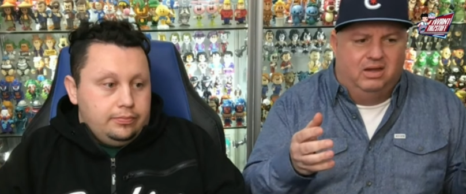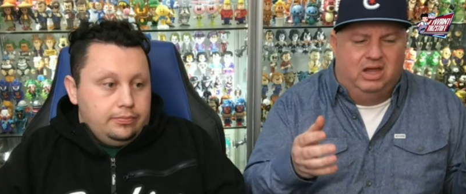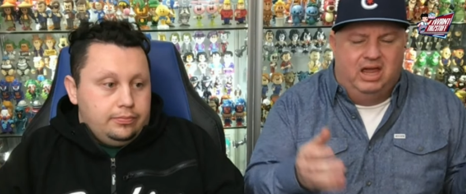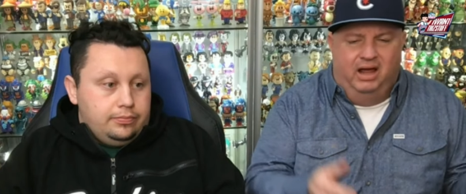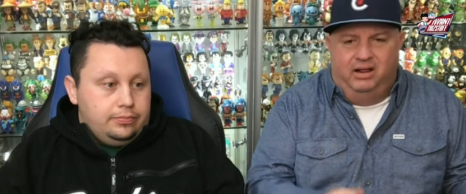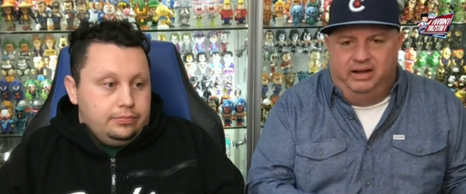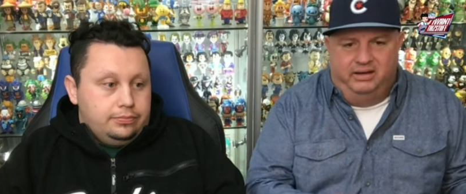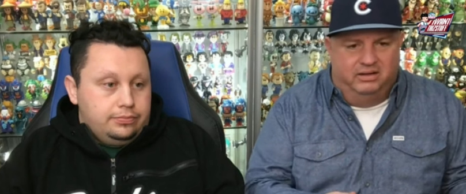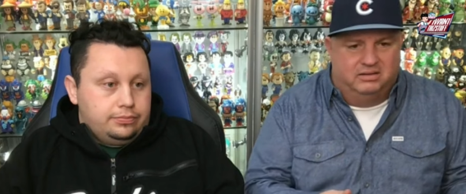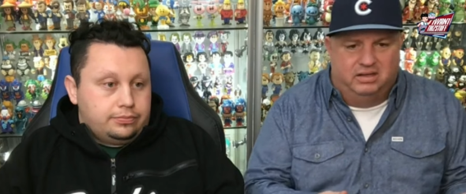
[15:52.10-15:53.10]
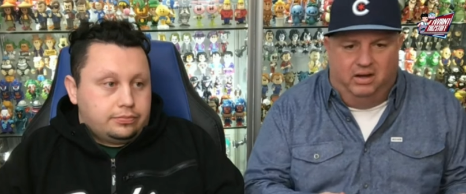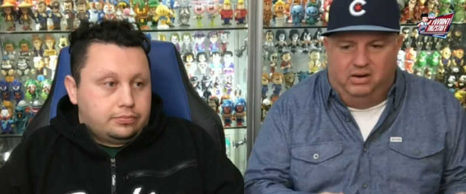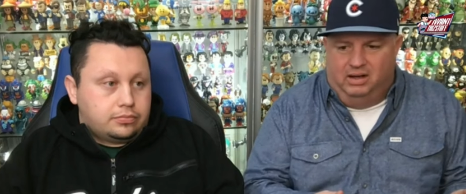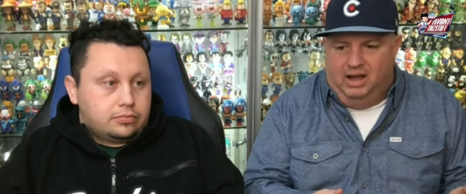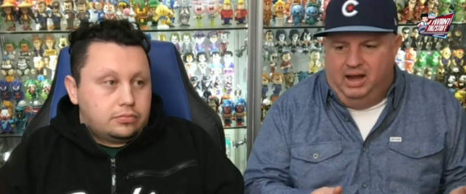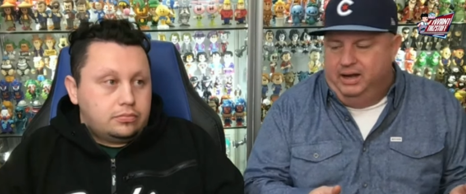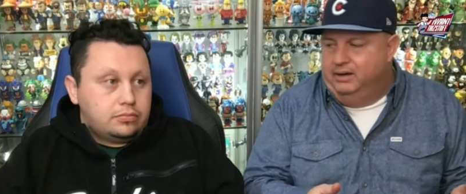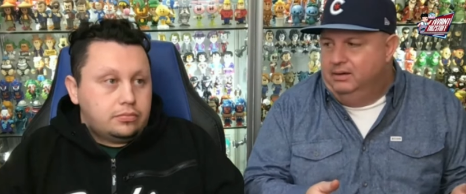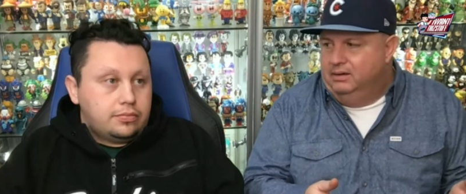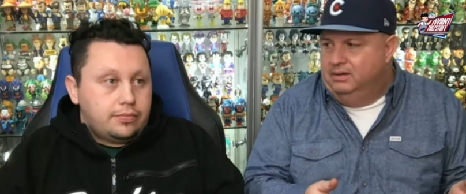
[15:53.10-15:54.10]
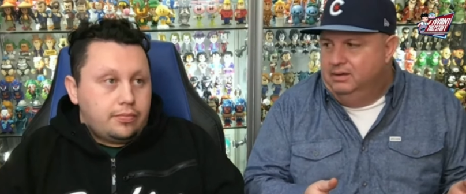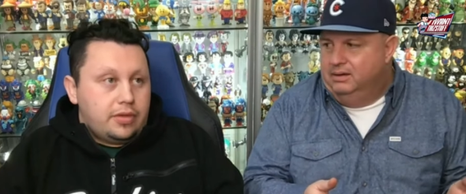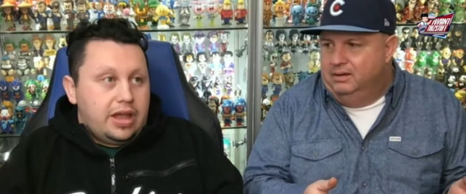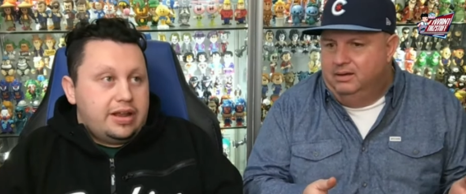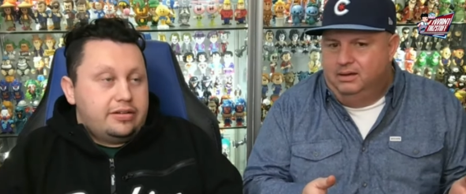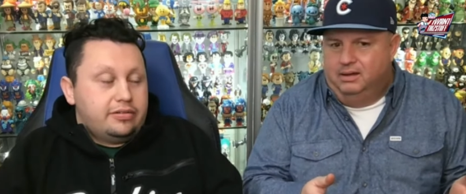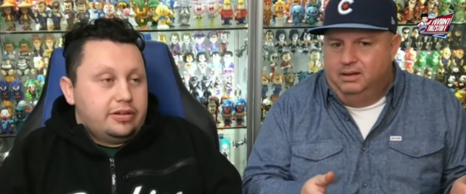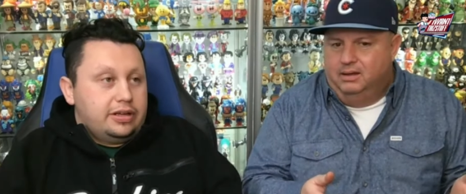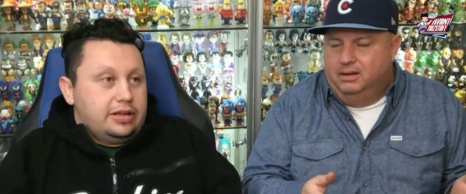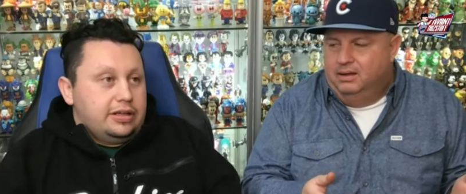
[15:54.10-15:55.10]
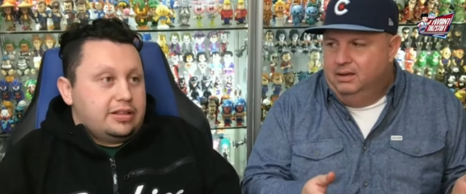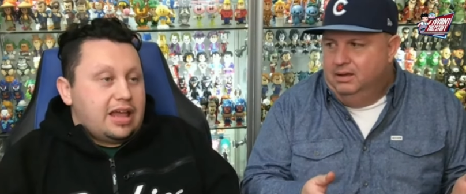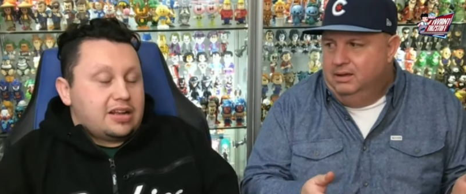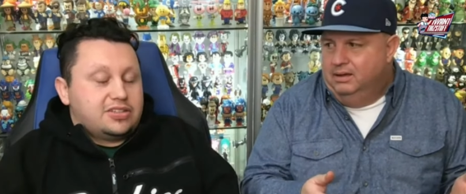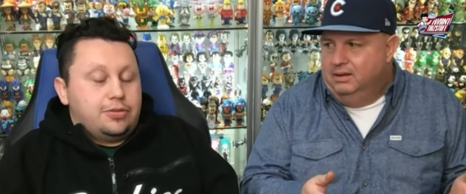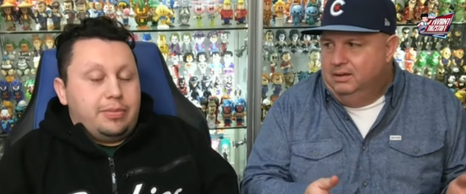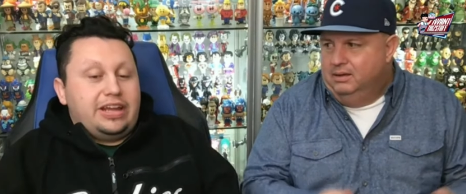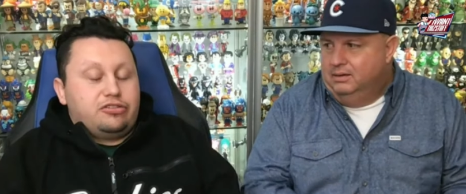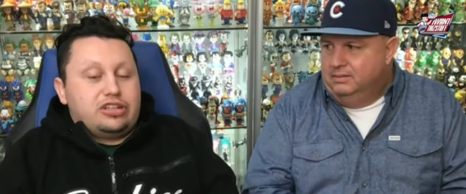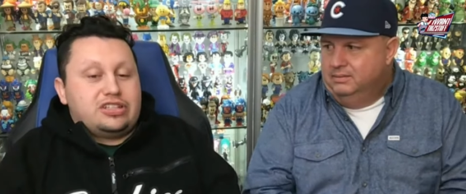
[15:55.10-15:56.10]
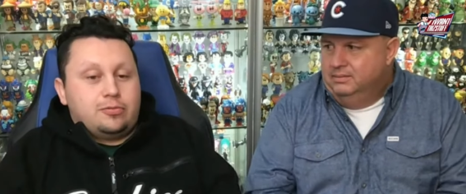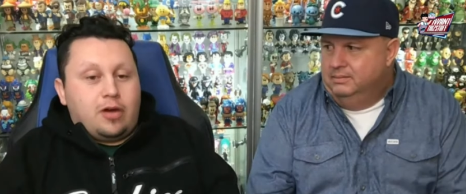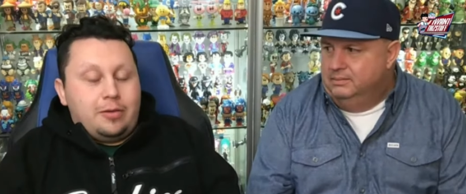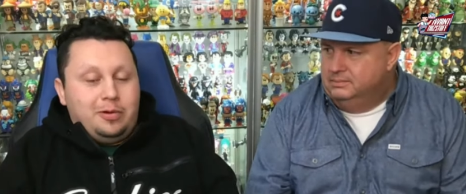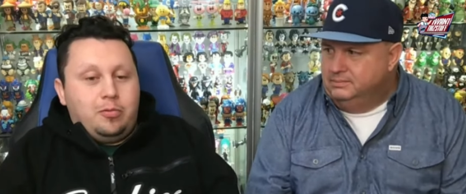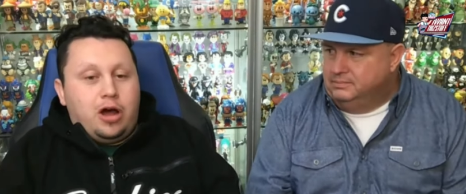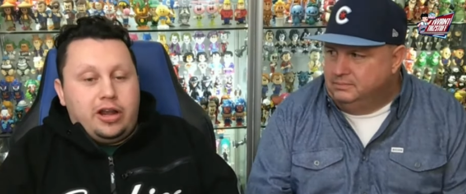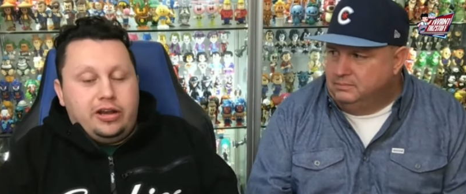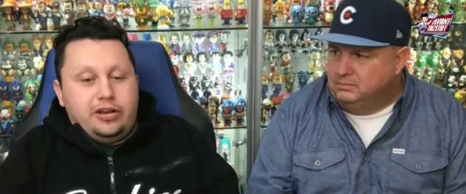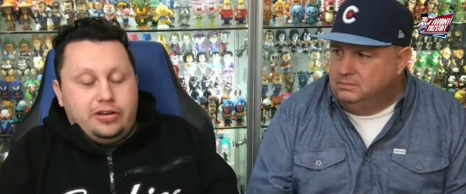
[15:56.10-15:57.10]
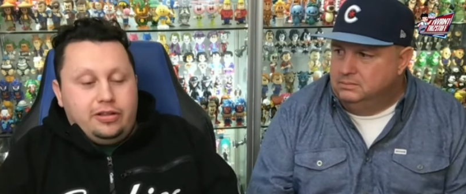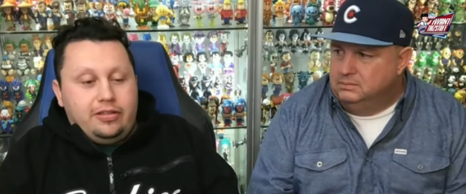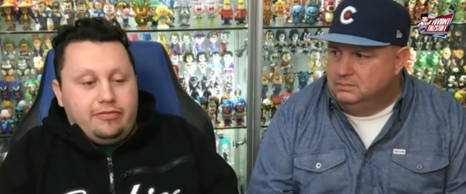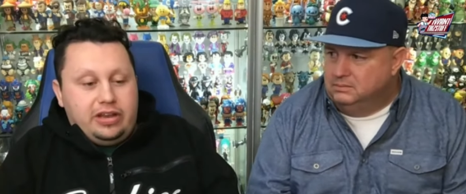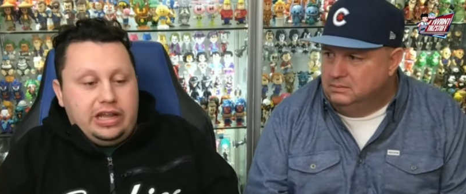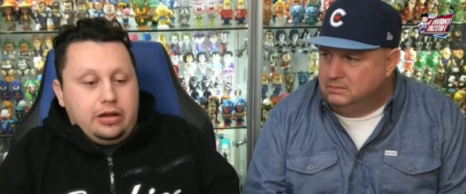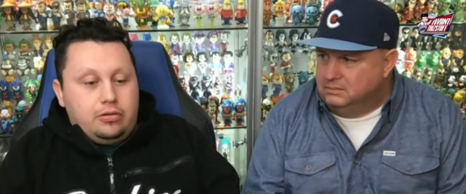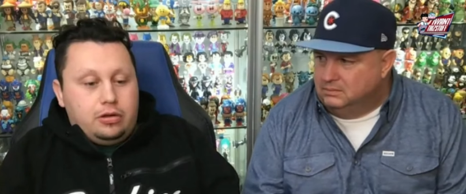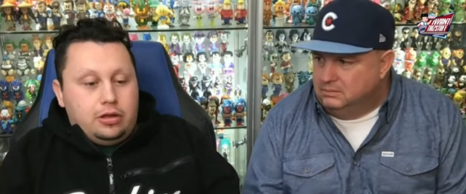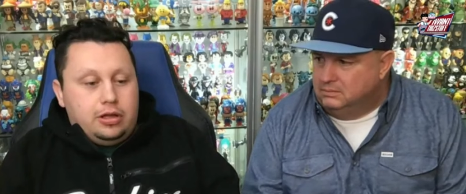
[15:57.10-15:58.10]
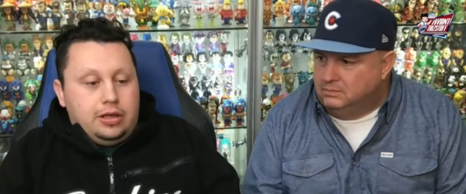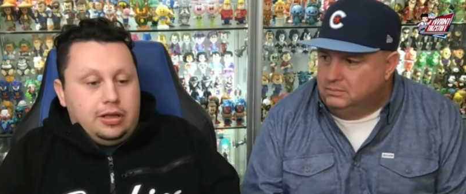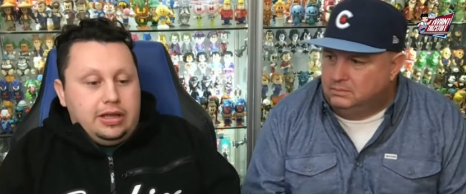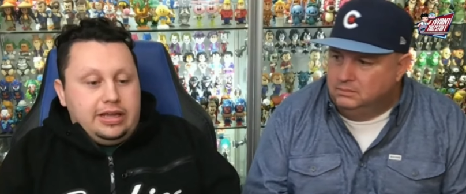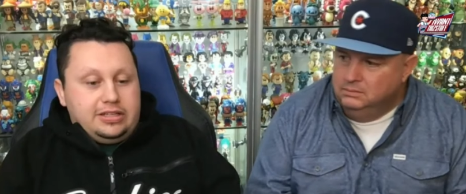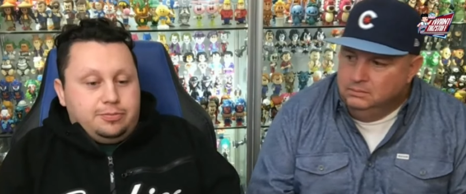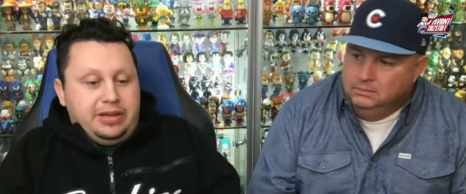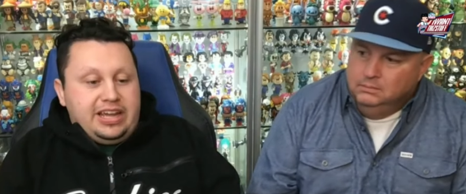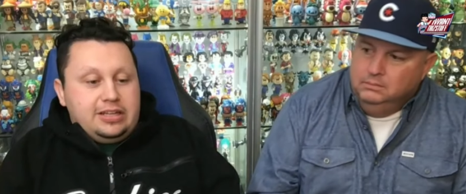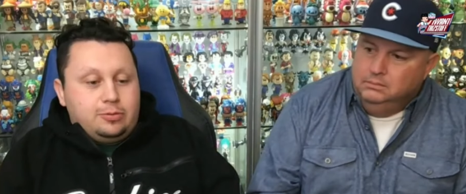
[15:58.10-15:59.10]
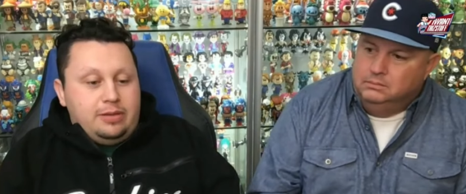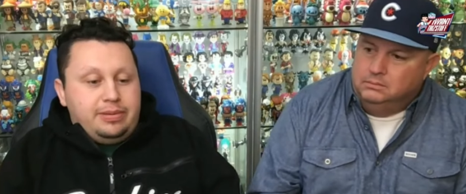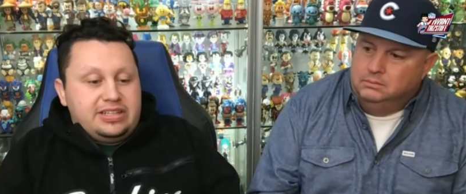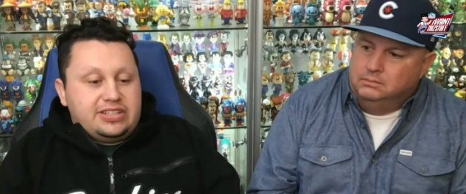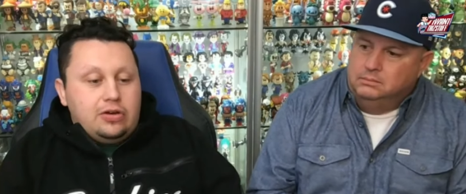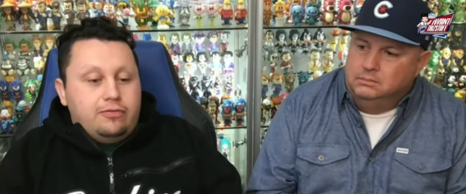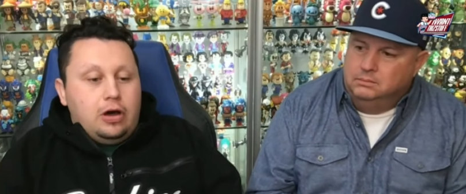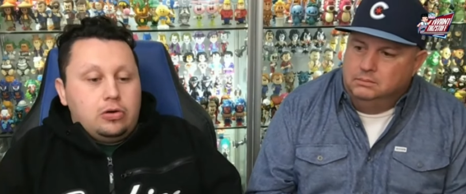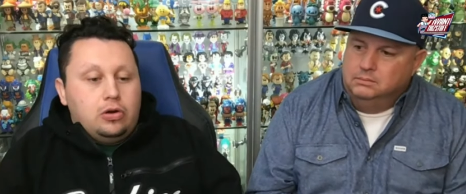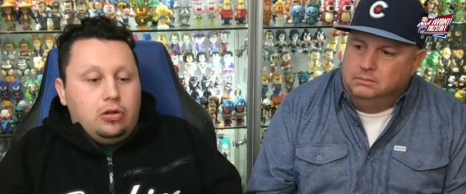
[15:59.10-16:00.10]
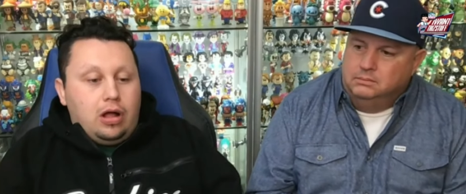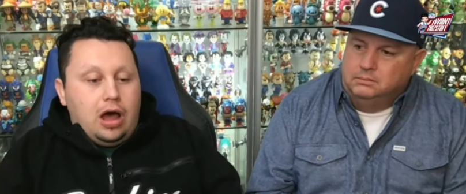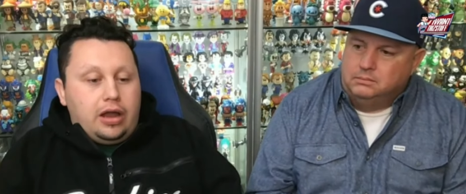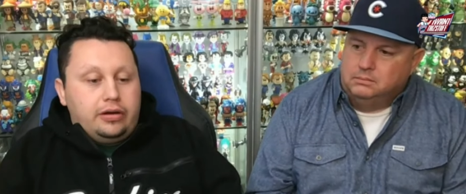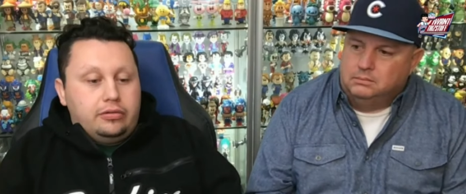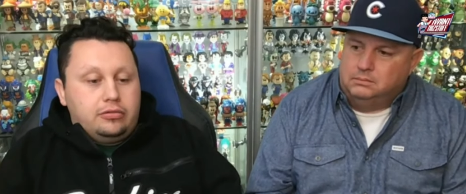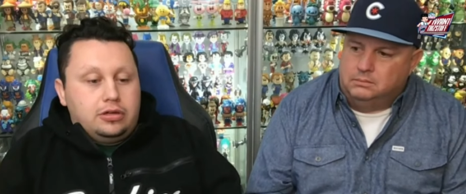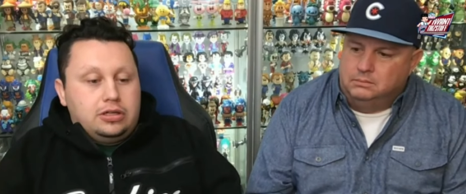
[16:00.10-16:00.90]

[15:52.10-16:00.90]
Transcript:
Speaker 1: killing your soda line. And
Speaker 2: that's the main reason why we wanted to do the video, is because we've been so vocal on